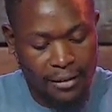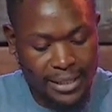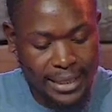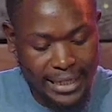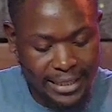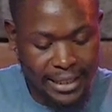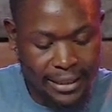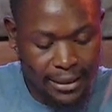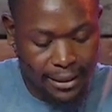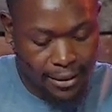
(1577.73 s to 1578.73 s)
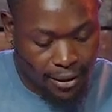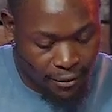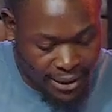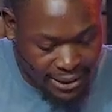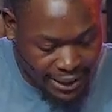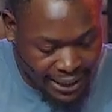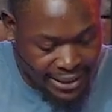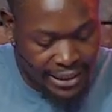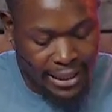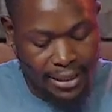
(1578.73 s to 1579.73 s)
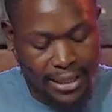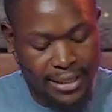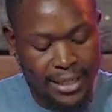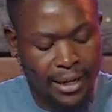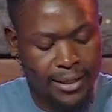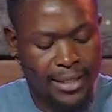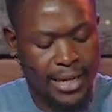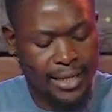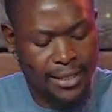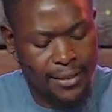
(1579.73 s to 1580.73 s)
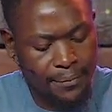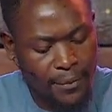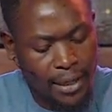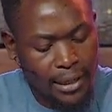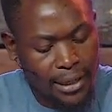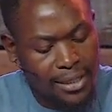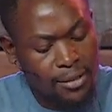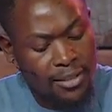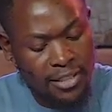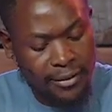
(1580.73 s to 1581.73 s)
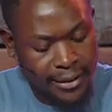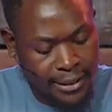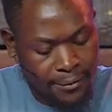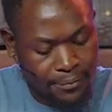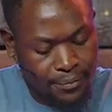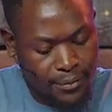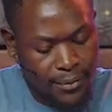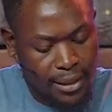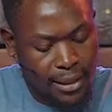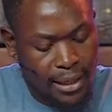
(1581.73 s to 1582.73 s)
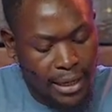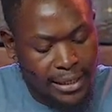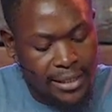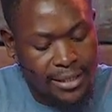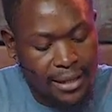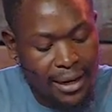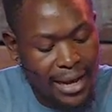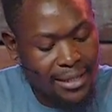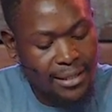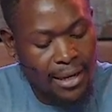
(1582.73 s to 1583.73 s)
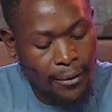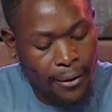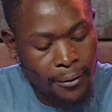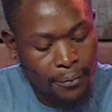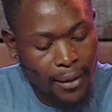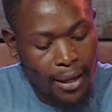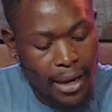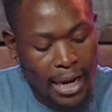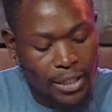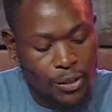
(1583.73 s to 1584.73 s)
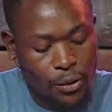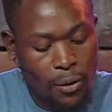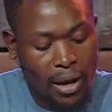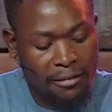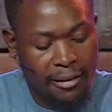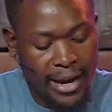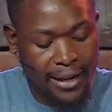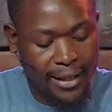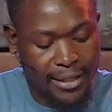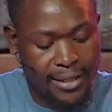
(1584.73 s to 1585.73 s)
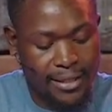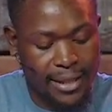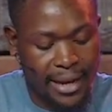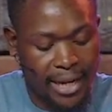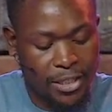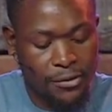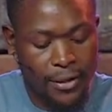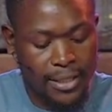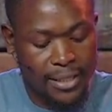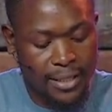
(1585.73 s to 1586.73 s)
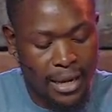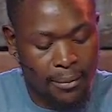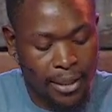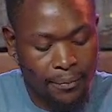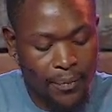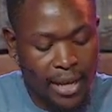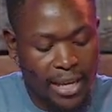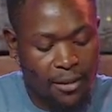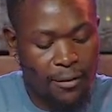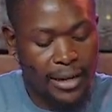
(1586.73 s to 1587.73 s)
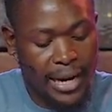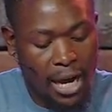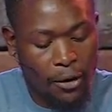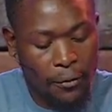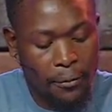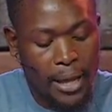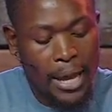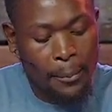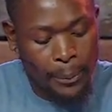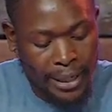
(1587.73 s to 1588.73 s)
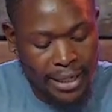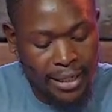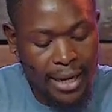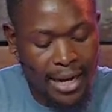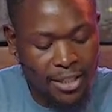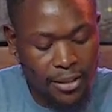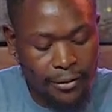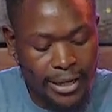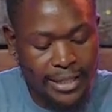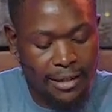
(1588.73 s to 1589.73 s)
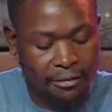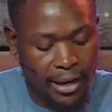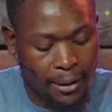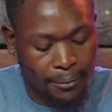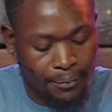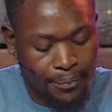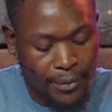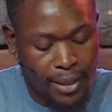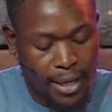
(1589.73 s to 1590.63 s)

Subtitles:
verse 18 and 19, it says, "Little children, it is the last hour. As you have heard that the Antichrist is coming, even now many Antichrists have come,